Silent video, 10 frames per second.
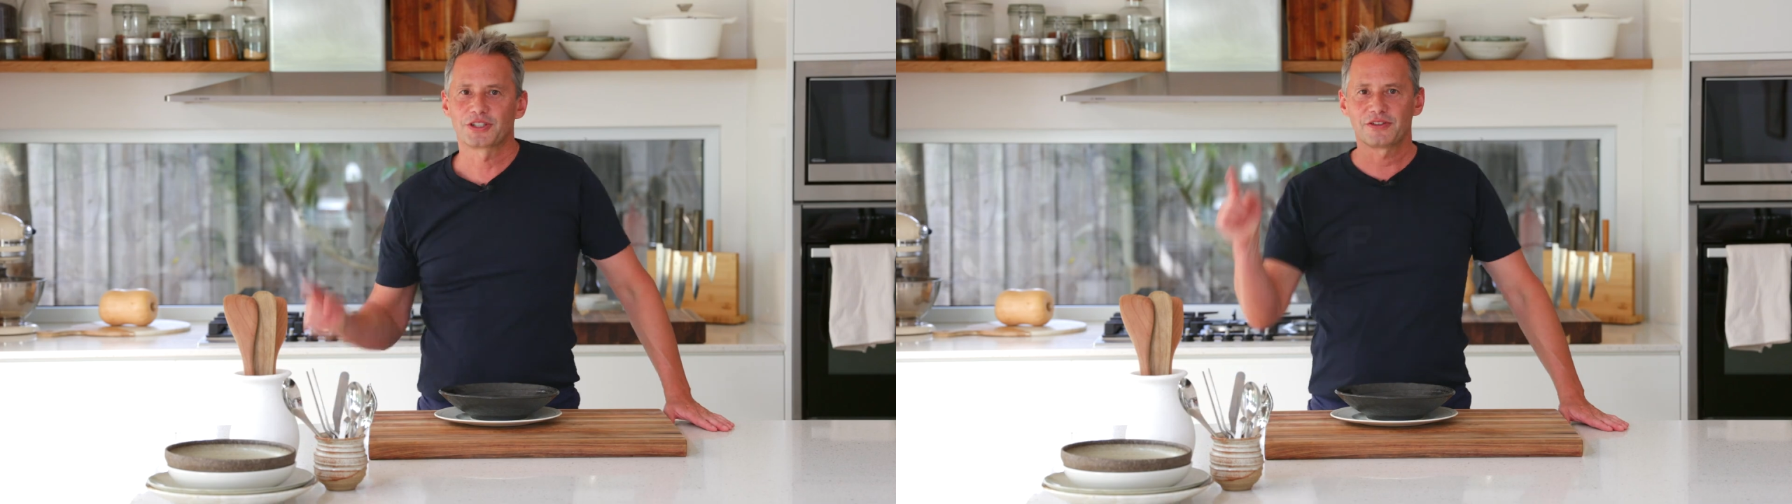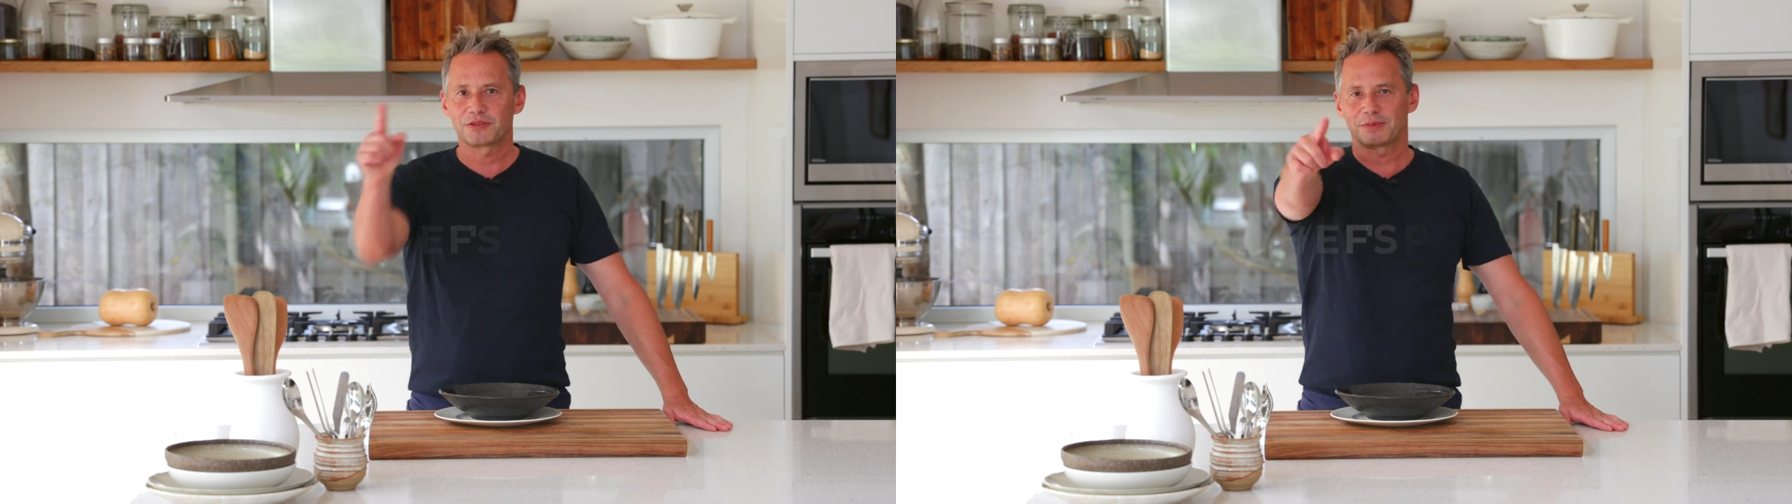
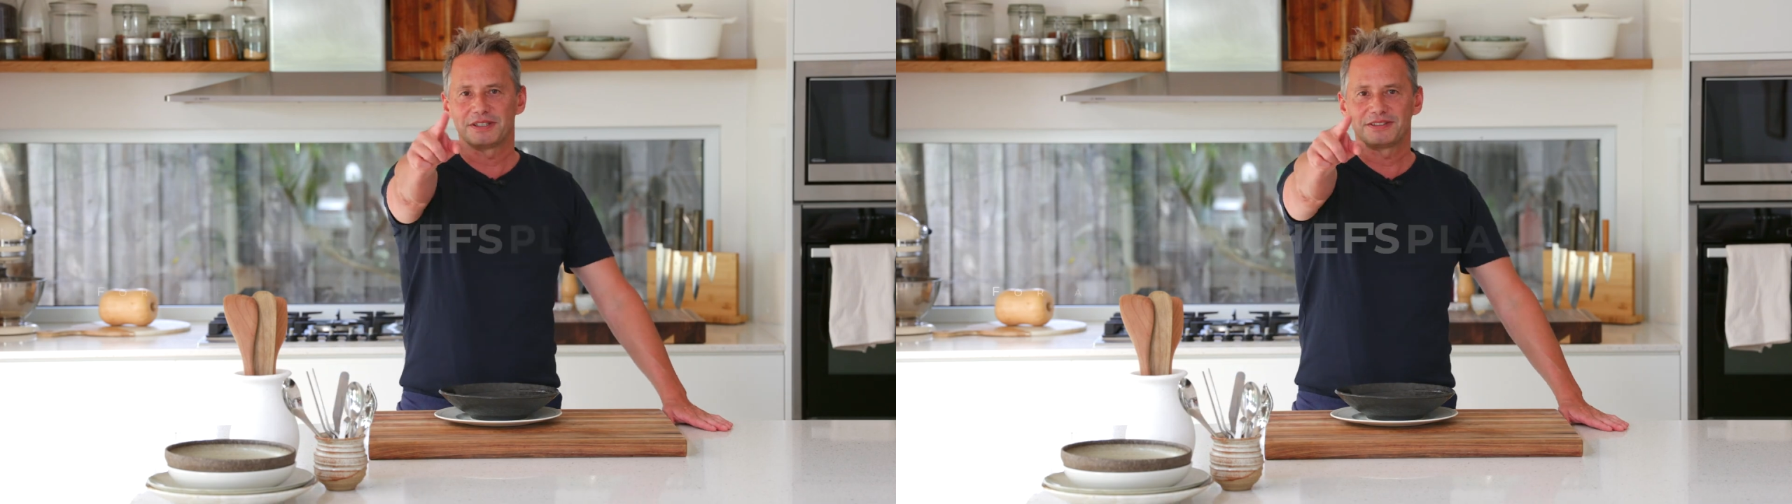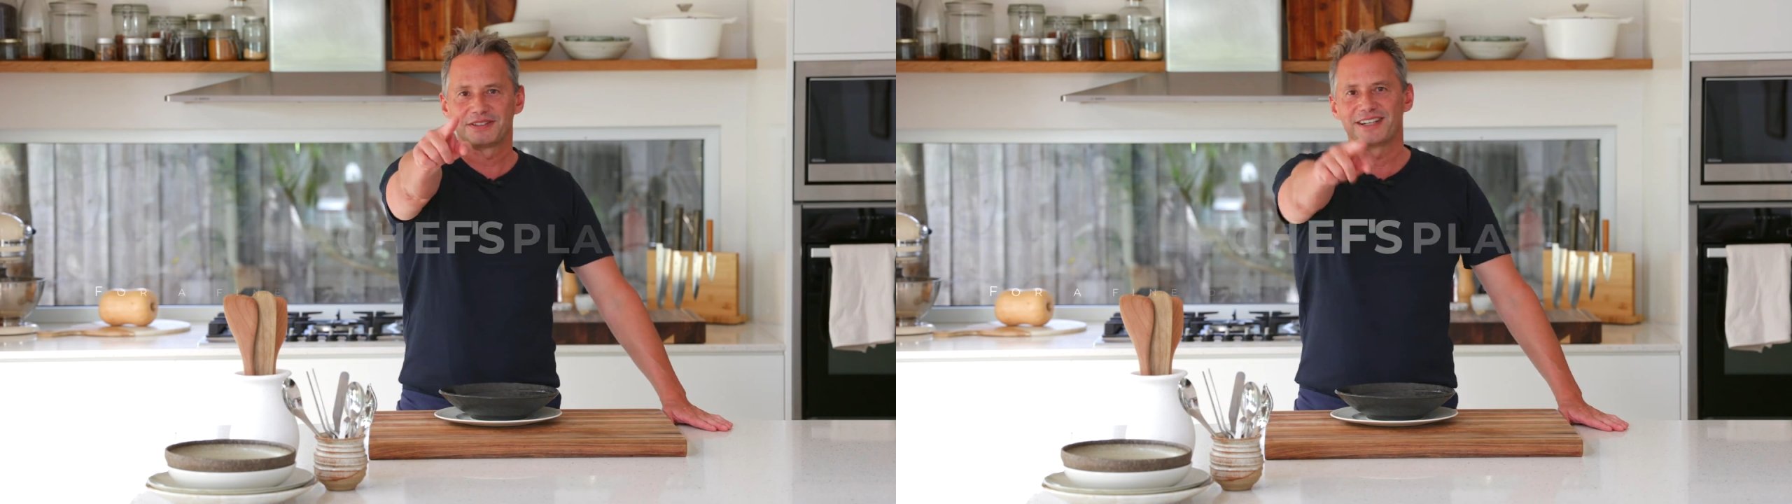chef's
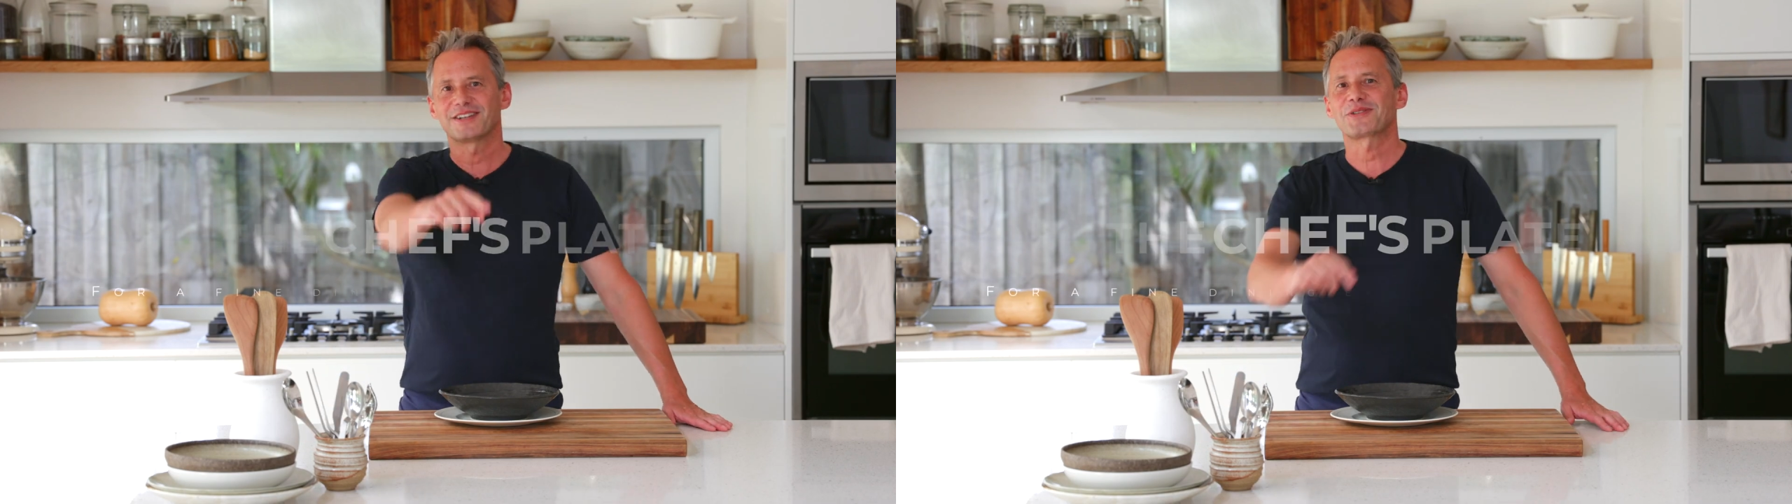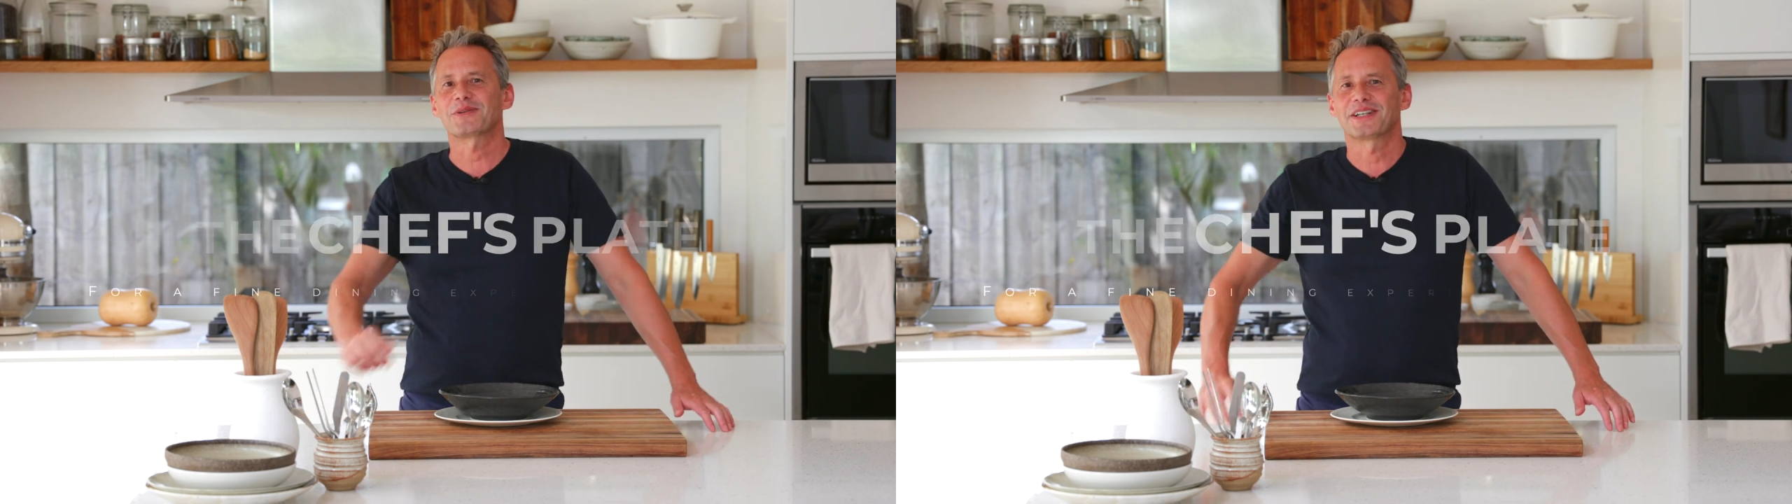plate
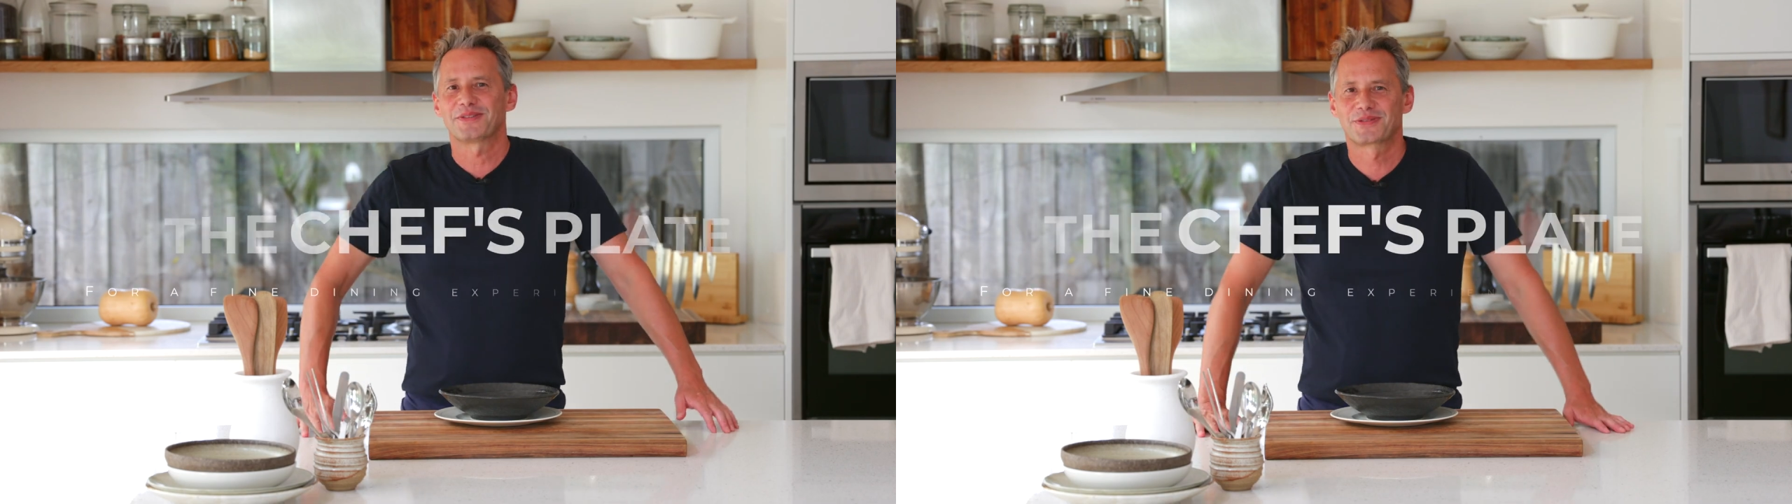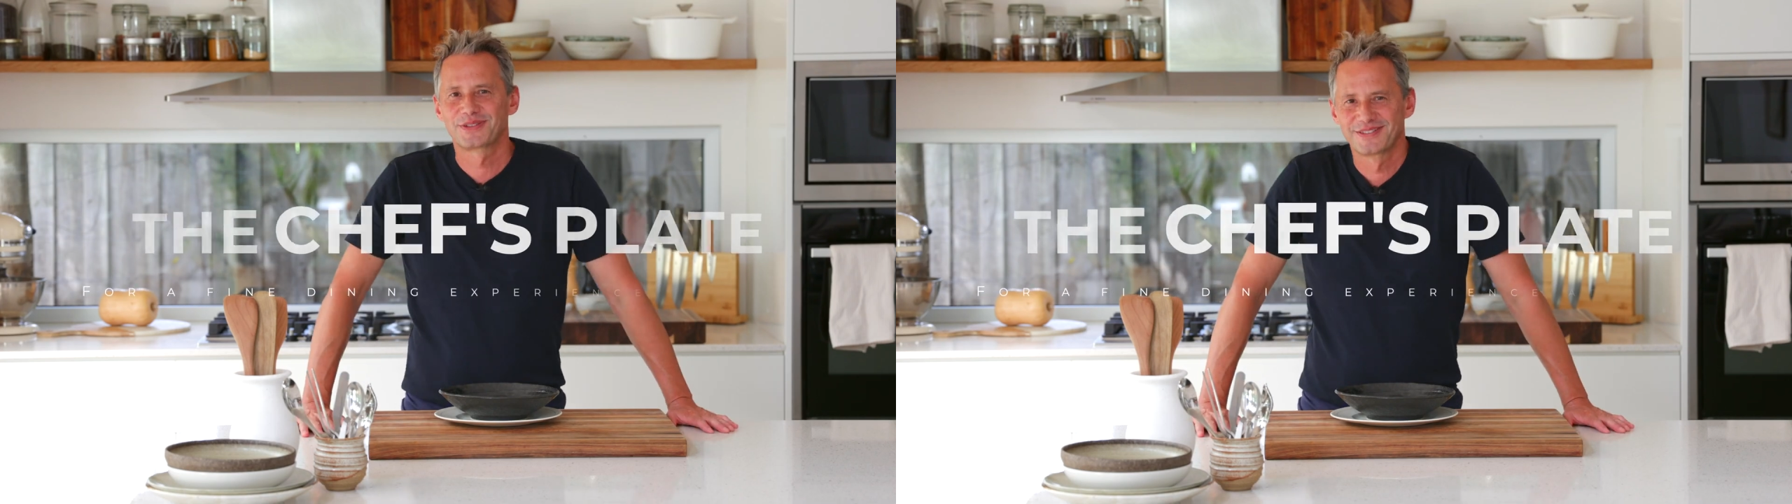has
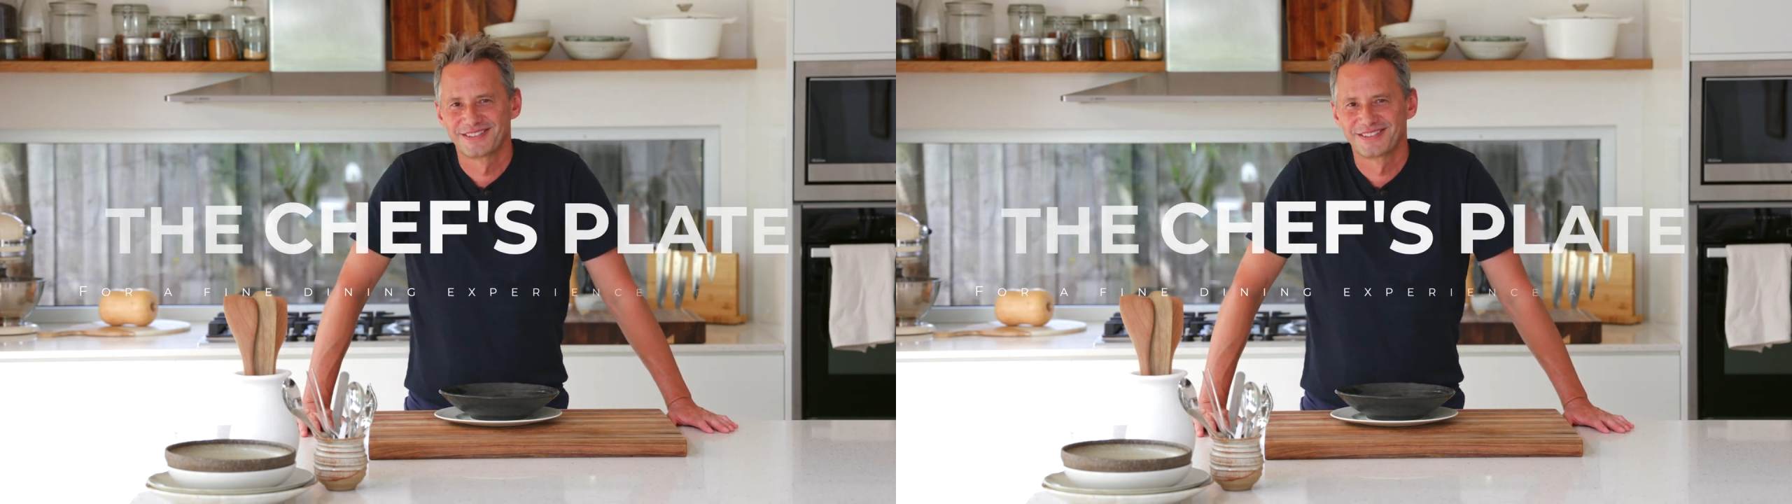arrived.